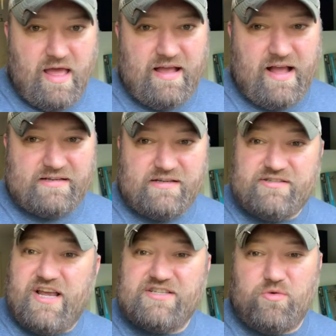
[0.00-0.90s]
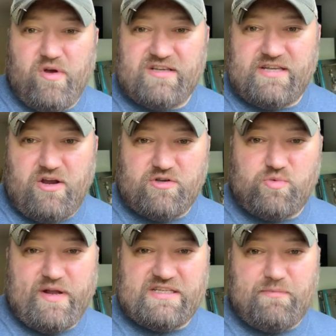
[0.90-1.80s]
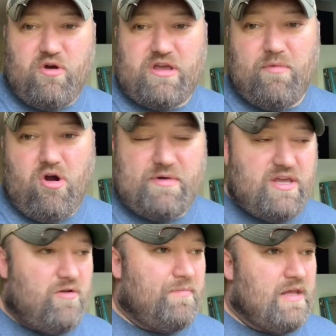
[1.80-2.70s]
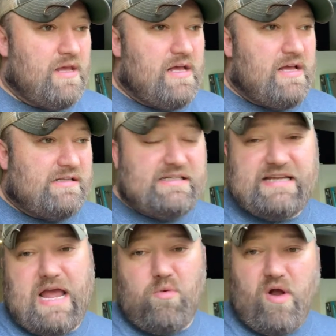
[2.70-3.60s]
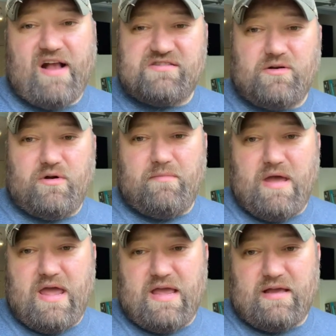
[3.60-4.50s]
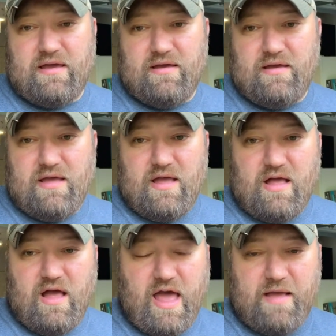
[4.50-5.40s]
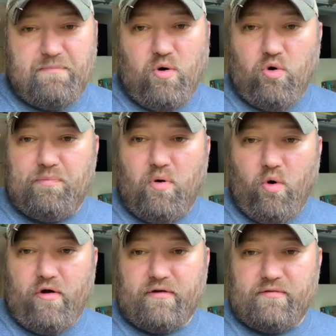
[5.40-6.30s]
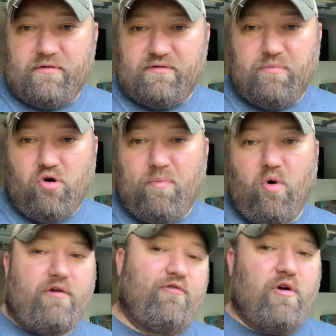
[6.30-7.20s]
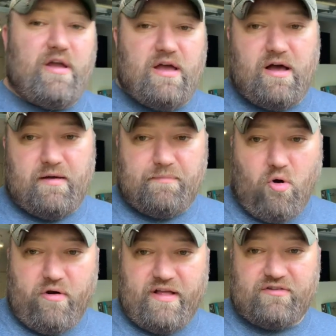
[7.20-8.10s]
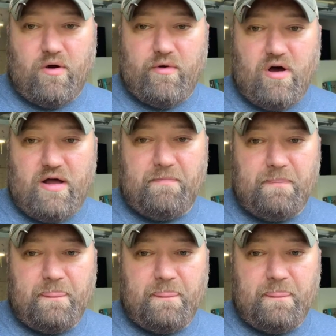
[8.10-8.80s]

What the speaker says: Hey guys, Jason Wiggs here with Sweet and Smoky Barbecue. Today we're actually going to make a some pulled pork for a party that's going on.